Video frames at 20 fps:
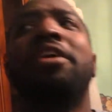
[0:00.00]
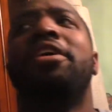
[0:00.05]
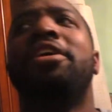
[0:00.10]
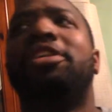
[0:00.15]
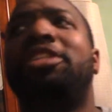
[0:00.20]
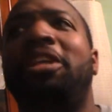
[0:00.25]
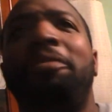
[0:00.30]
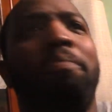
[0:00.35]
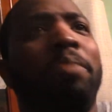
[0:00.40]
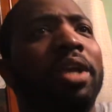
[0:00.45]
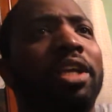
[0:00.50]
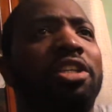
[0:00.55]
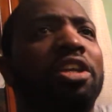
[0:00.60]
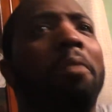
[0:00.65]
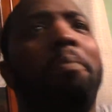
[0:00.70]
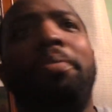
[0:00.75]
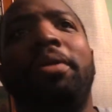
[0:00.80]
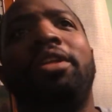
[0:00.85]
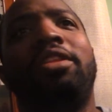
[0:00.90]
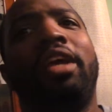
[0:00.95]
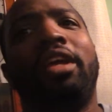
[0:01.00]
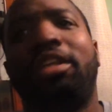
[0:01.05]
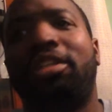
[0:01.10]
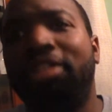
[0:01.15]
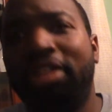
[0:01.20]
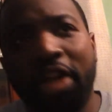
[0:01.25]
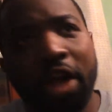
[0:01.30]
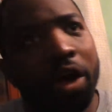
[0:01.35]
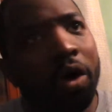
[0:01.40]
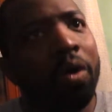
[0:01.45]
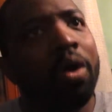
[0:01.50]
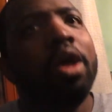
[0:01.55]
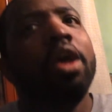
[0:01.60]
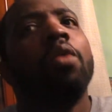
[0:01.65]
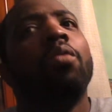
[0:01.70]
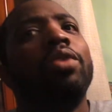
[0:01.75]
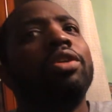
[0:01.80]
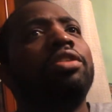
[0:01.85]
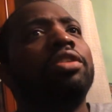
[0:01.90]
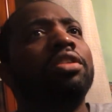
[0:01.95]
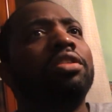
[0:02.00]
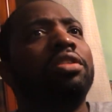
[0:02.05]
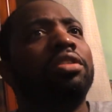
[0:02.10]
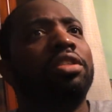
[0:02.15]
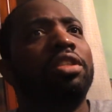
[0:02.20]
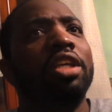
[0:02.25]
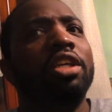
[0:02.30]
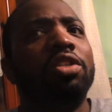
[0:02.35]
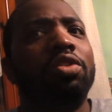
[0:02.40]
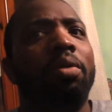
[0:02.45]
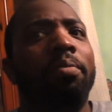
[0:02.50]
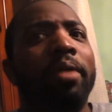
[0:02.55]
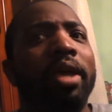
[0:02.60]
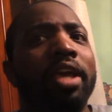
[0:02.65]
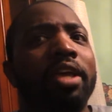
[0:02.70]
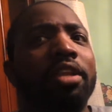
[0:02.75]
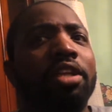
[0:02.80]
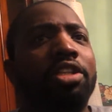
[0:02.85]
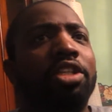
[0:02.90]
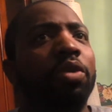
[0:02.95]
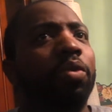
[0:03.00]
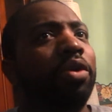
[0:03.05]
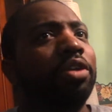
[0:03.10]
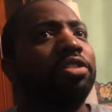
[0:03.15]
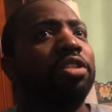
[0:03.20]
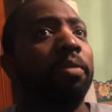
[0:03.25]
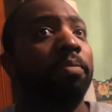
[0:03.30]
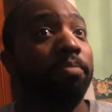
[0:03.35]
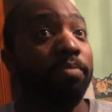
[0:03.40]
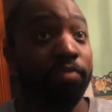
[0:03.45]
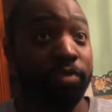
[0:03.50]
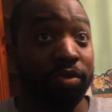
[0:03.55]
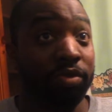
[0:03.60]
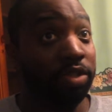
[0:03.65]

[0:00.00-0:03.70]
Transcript: When she sees a man that she wants to